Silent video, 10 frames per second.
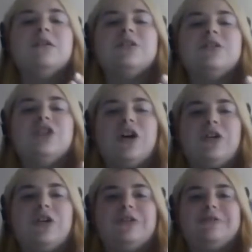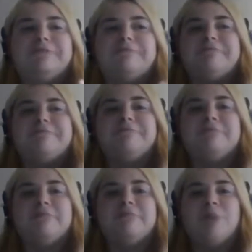So
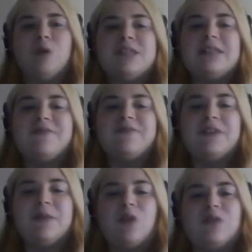most of the female